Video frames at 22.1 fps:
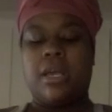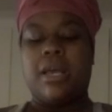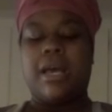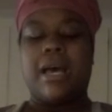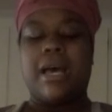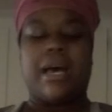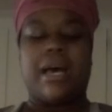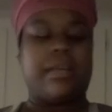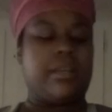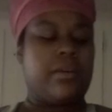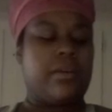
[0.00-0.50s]

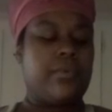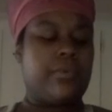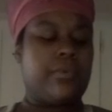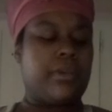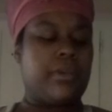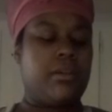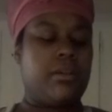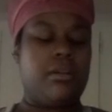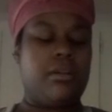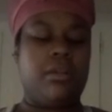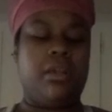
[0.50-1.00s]

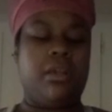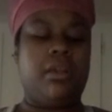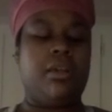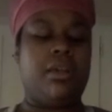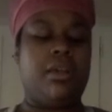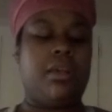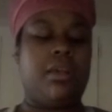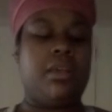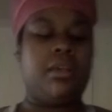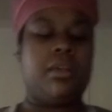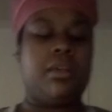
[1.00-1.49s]

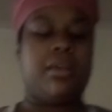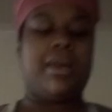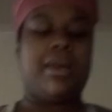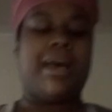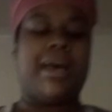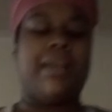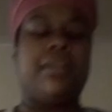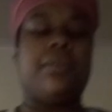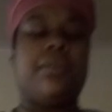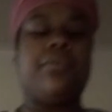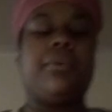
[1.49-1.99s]
I
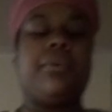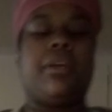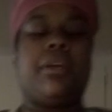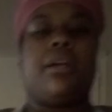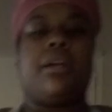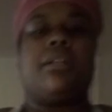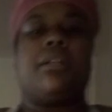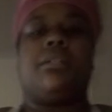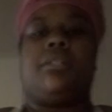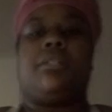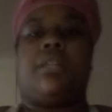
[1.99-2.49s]
don't
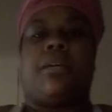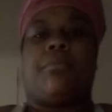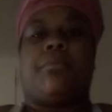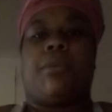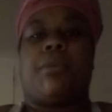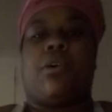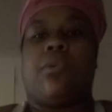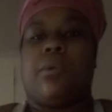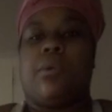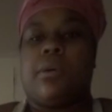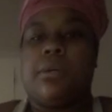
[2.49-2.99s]
care to check my
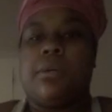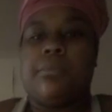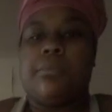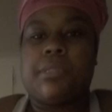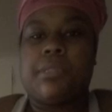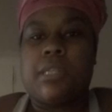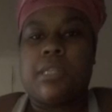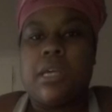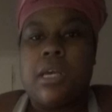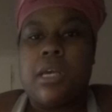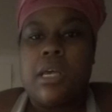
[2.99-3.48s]
arms.
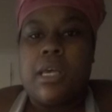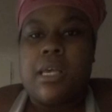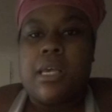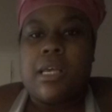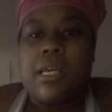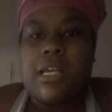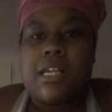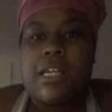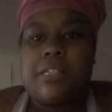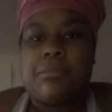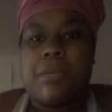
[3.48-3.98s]

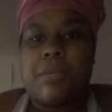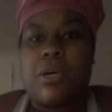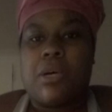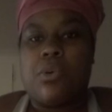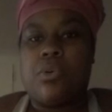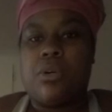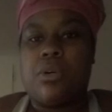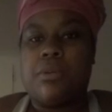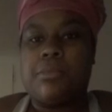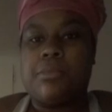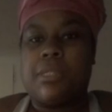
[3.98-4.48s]
Because my
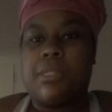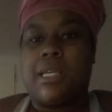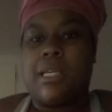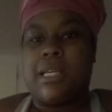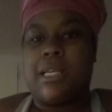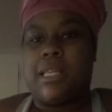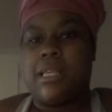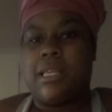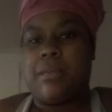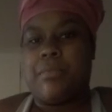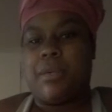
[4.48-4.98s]
arms are not
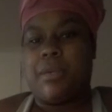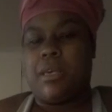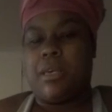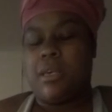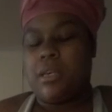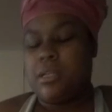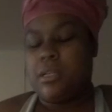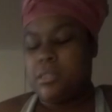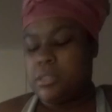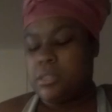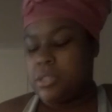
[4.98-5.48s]
that big,
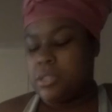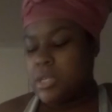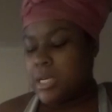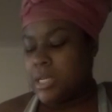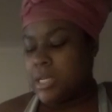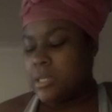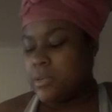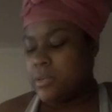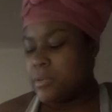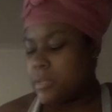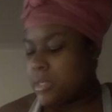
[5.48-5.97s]
so I
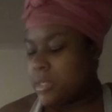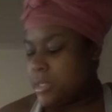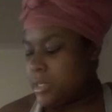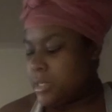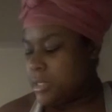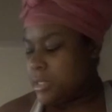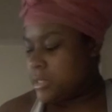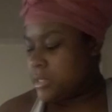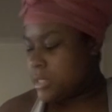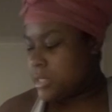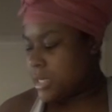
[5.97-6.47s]
don't care
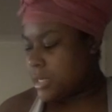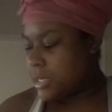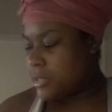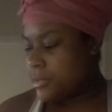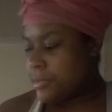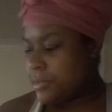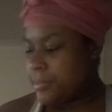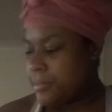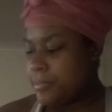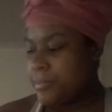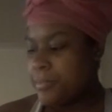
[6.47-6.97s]
to check
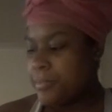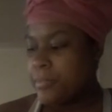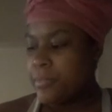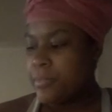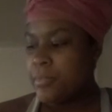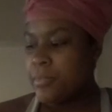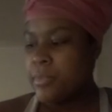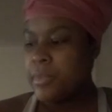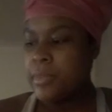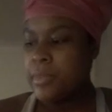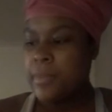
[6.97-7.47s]
them.
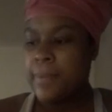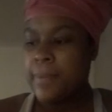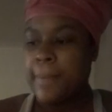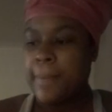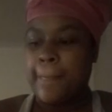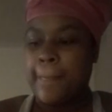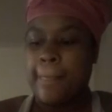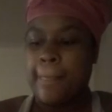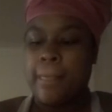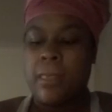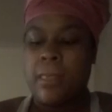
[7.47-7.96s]

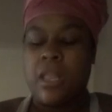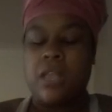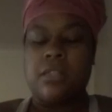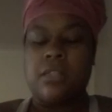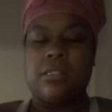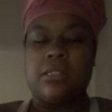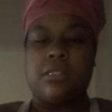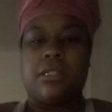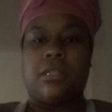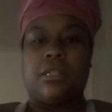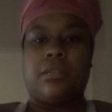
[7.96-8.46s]

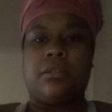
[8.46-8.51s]
So.